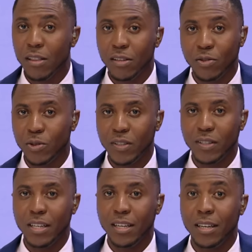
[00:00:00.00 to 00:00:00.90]
Others would
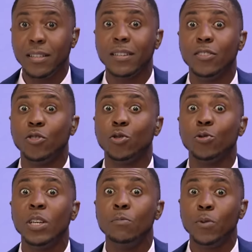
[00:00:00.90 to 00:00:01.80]
say it's a
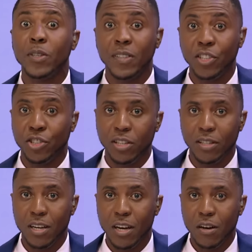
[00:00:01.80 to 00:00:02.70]
dream
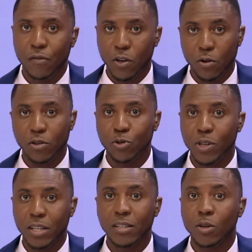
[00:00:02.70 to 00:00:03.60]
position for Coach
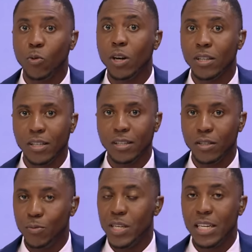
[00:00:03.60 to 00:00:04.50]
Ronaldo
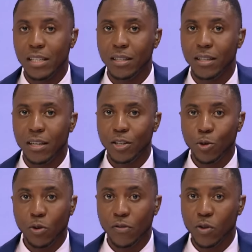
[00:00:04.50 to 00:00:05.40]
Walcott to be in.
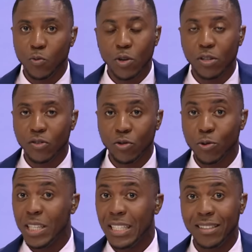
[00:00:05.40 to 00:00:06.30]
Two of the world's
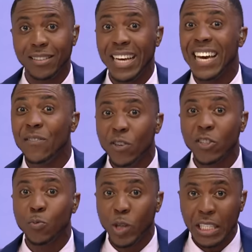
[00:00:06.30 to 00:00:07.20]
greatest
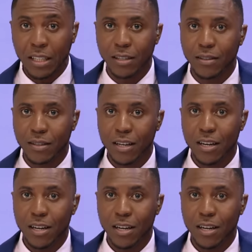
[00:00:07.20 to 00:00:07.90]
ever sprinters.